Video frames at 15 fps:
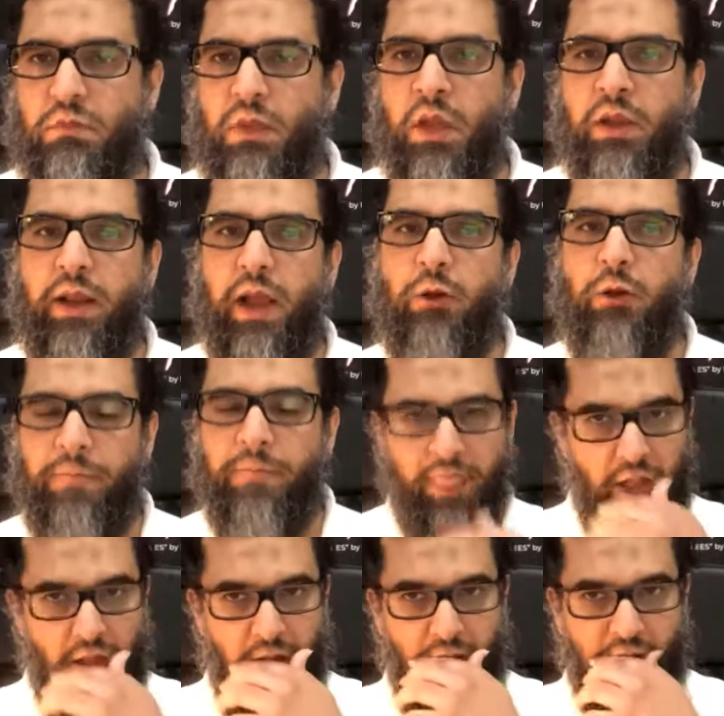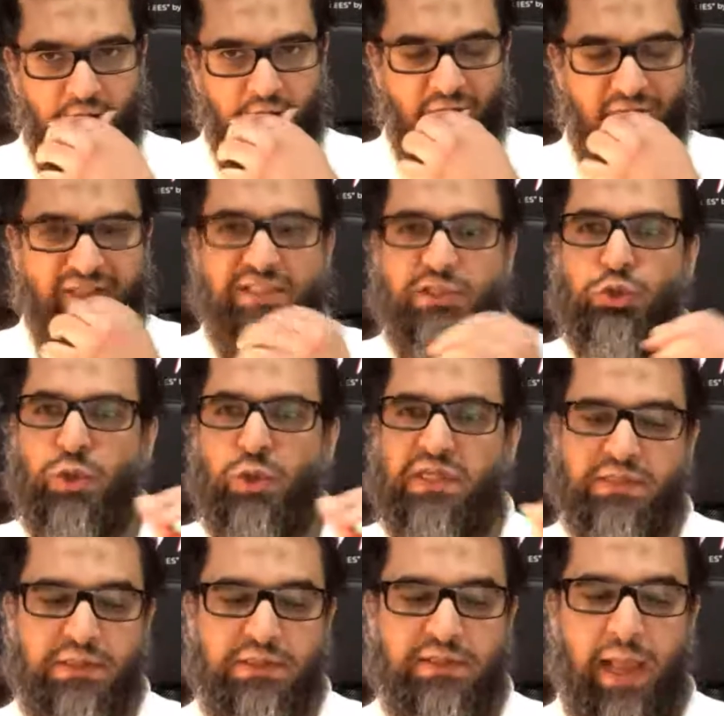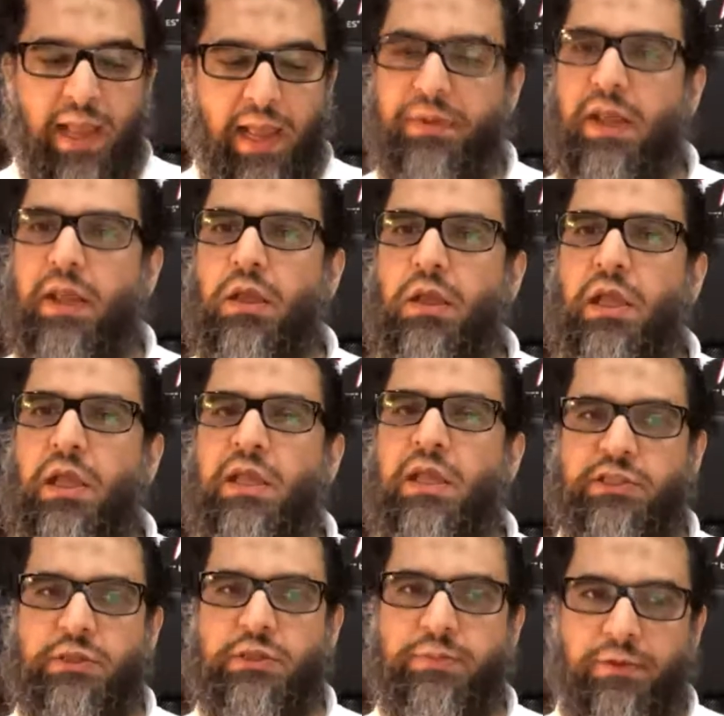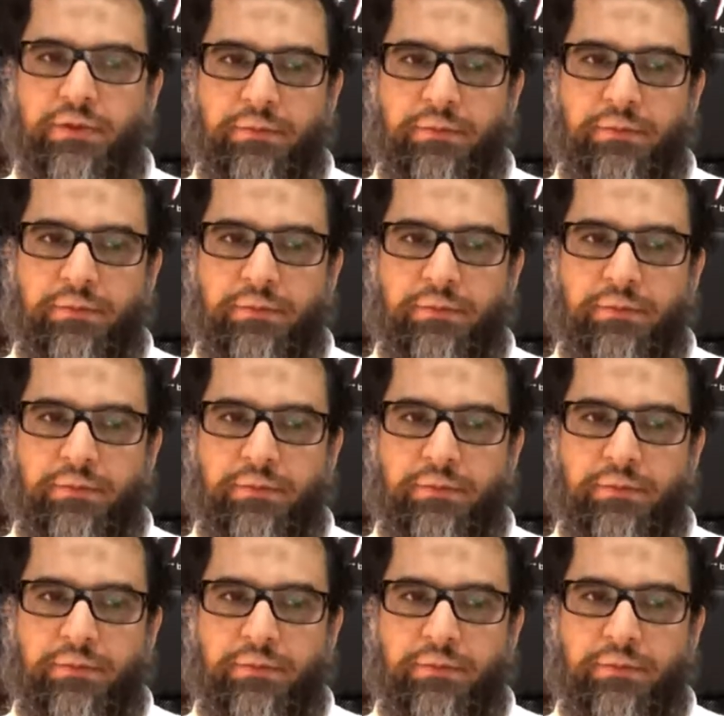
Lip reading: Now, so this twist is happening in Egypt.